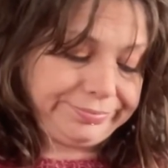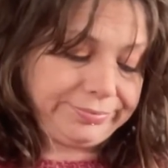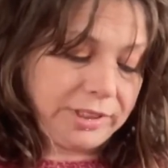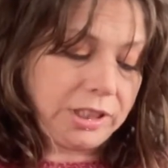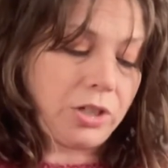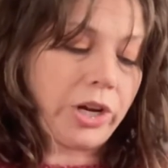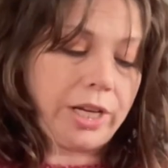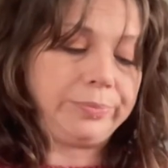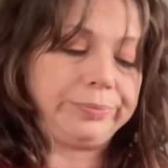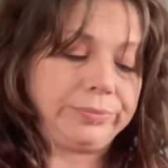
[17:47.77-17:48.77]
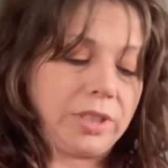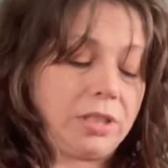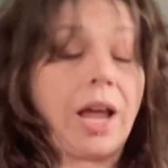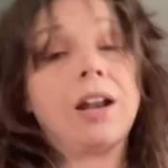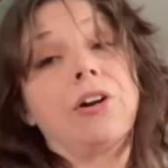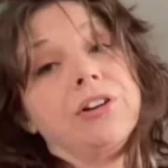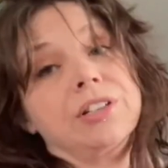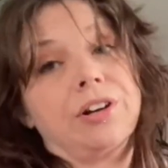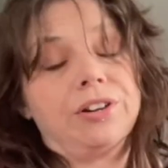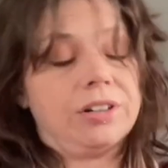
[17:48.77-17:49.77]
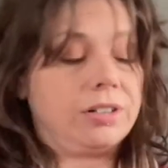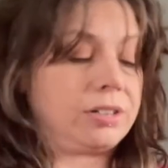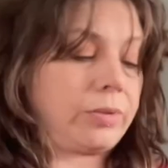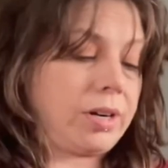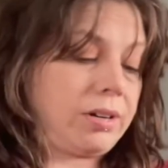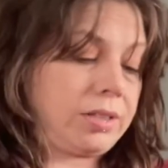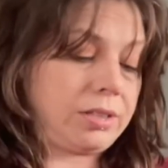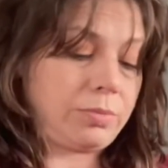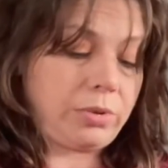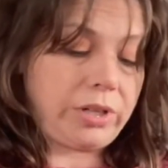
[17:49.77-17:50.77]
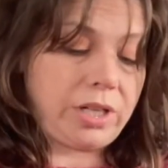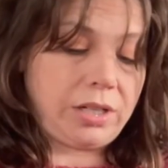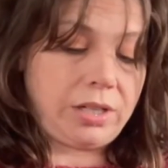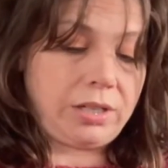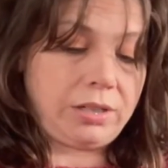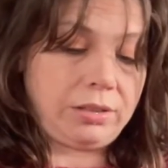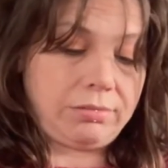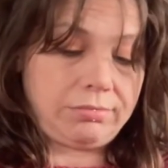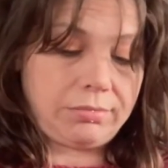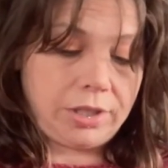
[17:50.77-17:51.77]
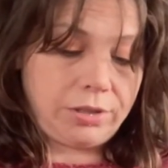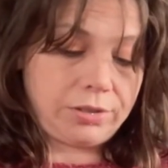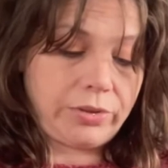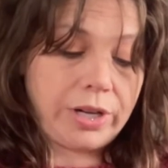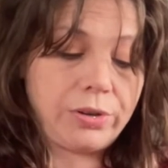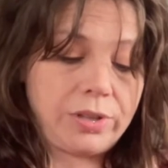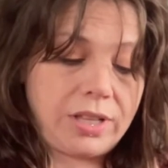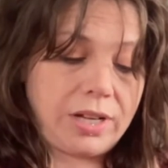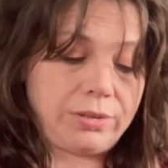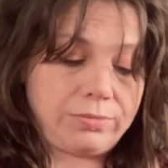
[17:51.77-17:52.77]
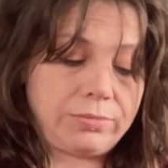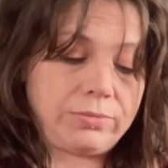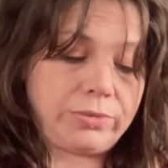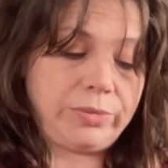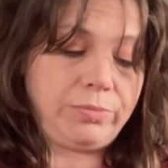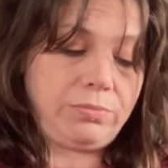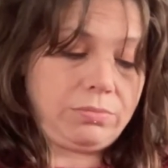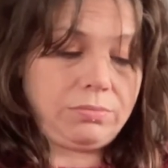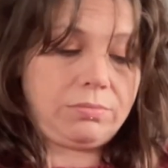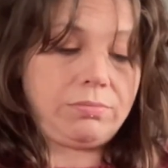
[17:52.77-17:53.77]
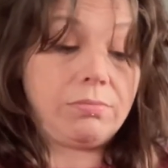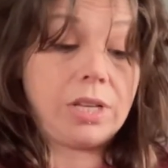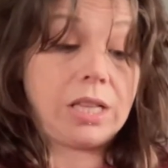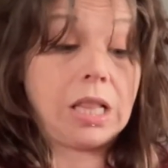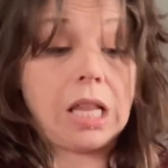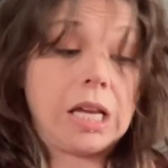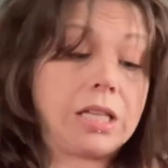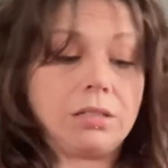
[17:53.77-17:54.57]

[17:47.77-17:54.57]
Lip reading: I said, okay. And I had already started her sweater at this point, and, you know, so I knew that would be the light